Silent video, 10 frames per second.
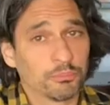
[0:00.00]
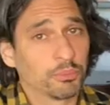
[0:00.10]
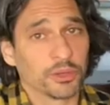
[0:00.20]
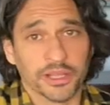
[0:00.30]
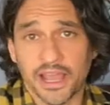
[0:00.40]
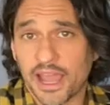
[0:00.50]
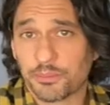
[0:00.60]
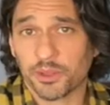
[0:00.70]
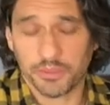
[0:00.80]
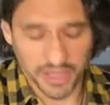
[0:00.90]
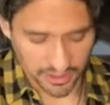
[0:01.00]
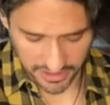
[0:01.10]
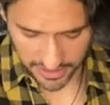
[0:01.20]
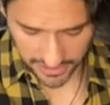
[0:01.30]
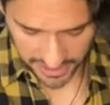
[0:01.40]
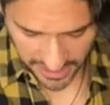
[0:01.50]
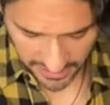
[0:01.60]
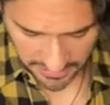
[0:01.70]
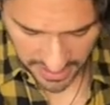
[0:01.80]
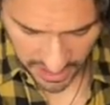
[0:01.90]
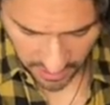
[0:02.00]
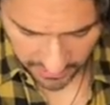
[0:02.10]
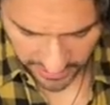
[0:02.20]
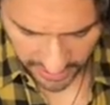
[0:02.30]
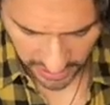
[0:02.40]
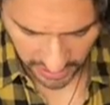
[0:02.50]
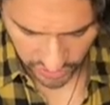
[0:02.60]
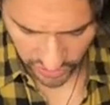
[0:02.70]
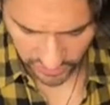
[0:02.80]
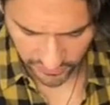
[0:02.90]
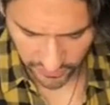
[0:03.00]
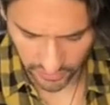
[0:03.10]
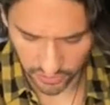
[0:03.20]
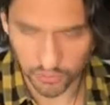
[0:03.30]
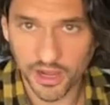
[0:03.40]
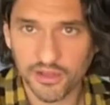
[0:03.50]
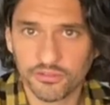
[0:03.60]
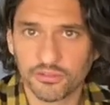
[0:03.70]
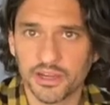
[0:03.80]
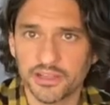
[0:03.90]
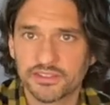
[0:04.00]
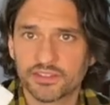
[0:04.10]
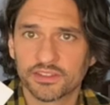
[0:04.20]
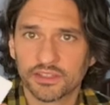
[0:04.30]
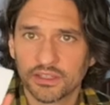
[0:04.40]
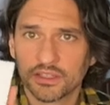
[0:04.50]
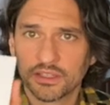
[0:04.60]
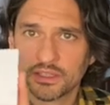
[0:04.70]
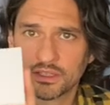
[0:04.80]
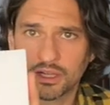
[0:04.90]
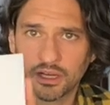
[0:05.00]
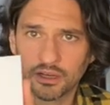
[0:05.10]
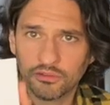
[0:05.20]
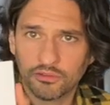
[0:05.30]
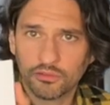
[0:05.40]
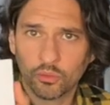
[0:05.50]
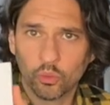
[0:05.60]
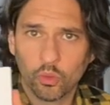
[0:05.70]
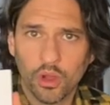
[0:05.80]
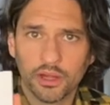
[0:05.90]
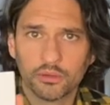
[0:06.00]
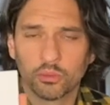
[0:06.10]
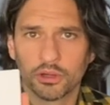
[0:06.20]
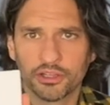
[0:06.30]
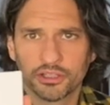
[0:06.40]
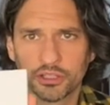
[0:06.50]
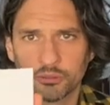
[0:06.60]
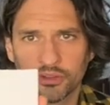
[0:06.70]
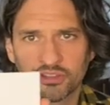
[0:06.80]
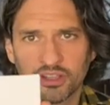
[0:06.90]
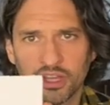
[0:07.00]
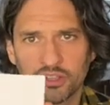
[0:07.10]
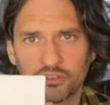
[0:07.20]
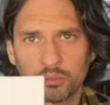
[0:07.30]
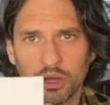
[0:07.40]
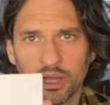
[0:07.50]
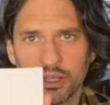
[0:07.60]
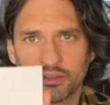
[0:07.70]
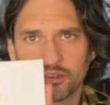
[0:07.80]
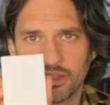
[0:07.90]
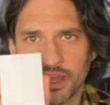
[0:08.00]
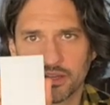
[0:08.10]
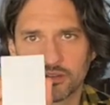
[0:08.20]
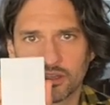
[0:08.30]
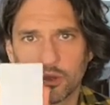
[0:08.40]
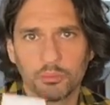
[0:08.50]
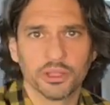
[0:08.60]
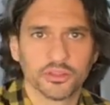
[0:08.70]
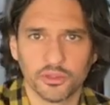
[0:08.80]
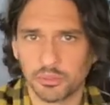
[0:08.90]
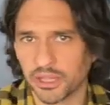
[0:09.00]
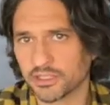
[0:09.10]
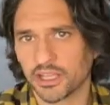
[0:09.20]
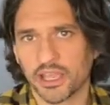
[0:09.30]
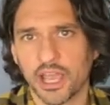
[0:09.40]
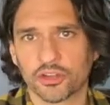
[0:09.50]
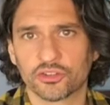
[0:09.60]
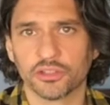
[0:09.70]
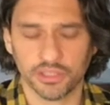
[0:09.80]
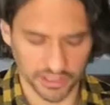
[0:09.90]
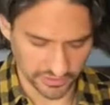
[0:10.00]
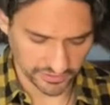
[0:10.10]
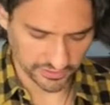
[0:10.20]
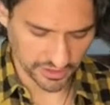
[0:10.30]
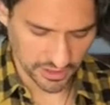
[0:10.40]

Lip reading: Pretty happy about how it came out. And just for a reference of what we're dealing with size-wise, that is how big the painting actually is.